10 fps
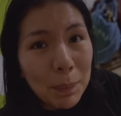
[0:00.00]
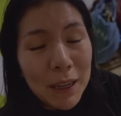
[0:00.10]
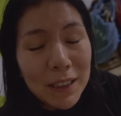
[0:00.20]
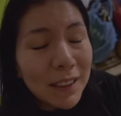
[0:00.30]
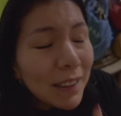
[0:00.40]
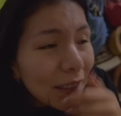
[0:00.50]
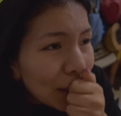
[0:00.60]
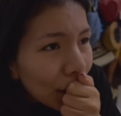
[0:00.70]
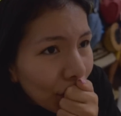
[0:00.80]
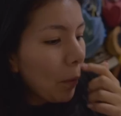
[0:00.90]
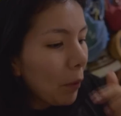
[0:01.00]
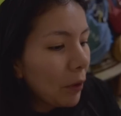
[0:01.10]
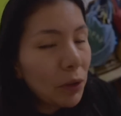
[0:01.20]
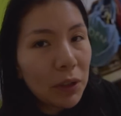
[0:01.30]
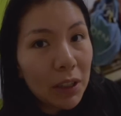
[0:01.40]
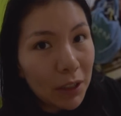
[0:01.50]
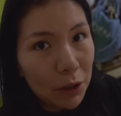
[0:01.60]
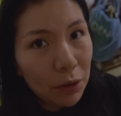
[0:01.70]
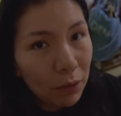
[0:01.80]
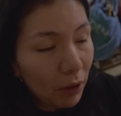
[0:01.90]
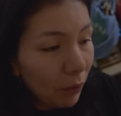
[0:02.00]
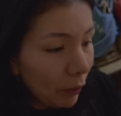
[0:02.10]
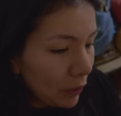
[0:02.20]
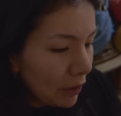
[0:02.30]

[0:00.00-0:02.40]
pieces or just additional ruffles.